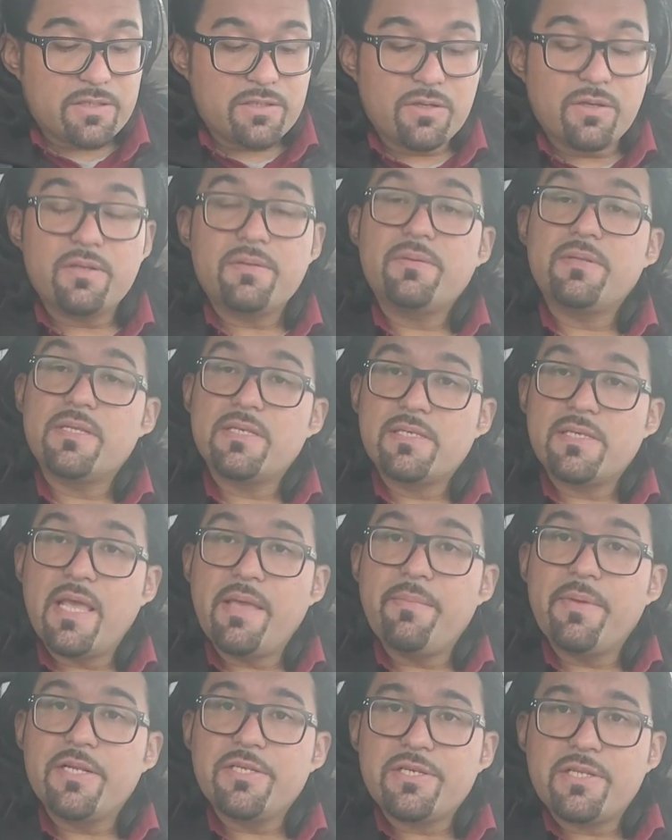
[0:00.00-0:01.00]
So the
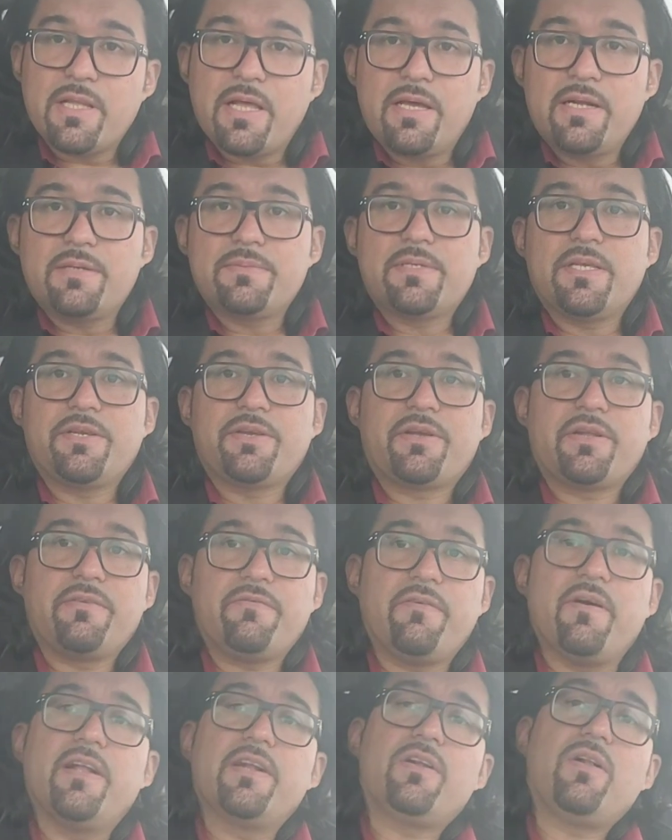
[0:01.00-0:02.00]
same engine lineups that you're going to
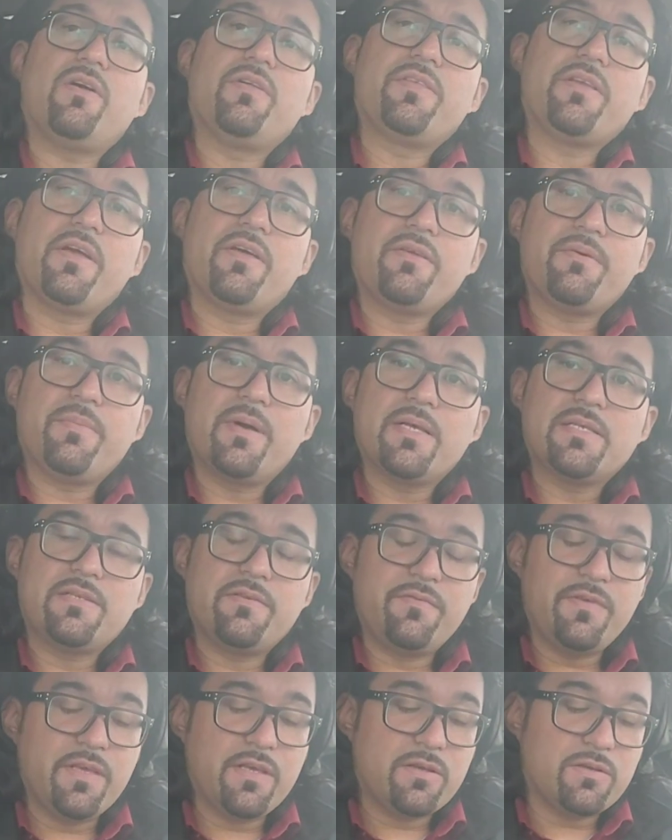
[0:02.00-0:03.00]
find in all the other Mazda
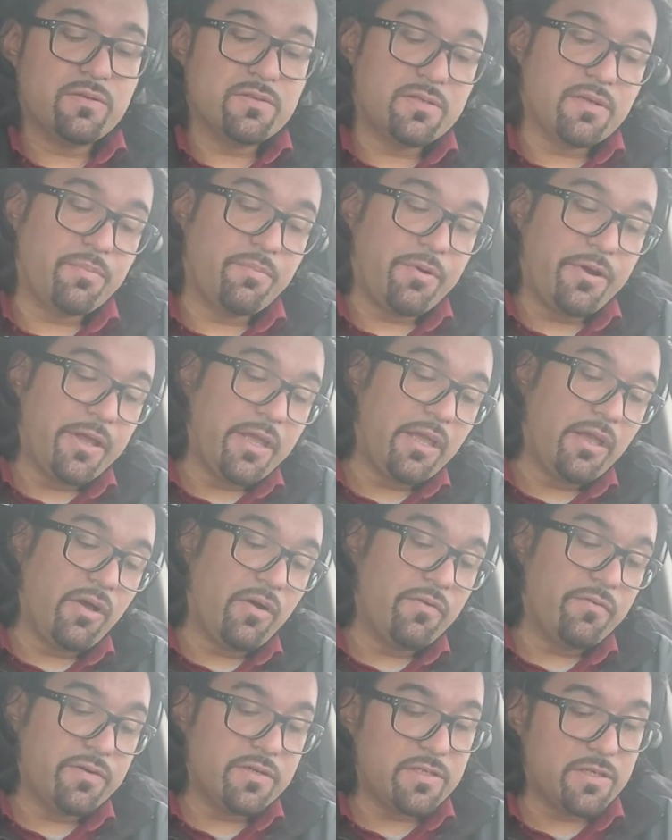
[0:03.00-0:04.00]
vehicles, they're bringing
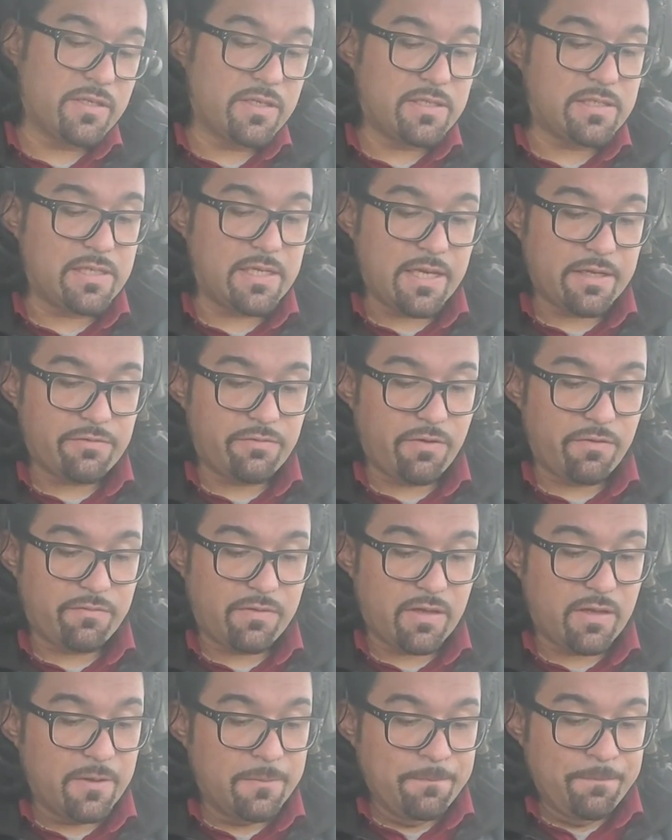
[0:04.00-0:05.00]
over to the
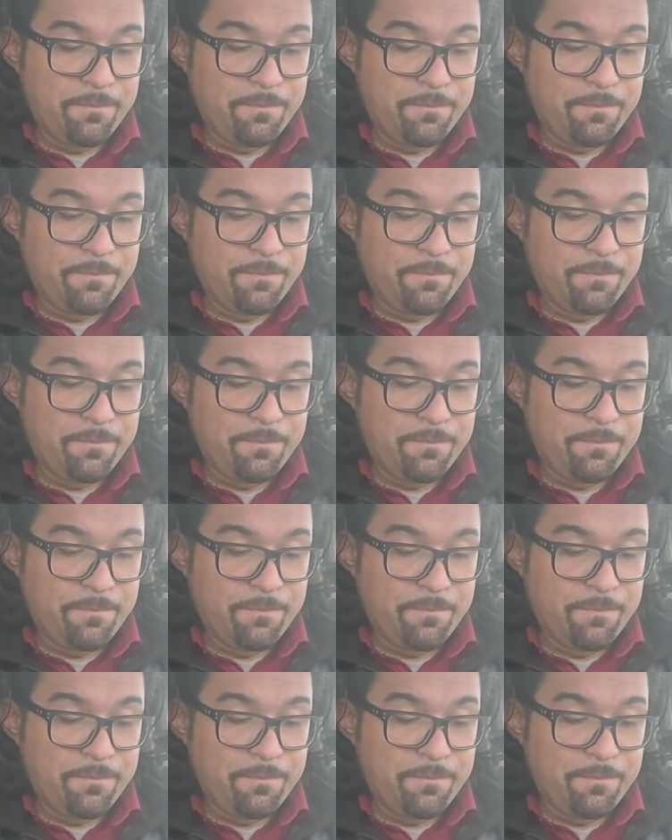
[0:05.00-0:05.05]
CX-50,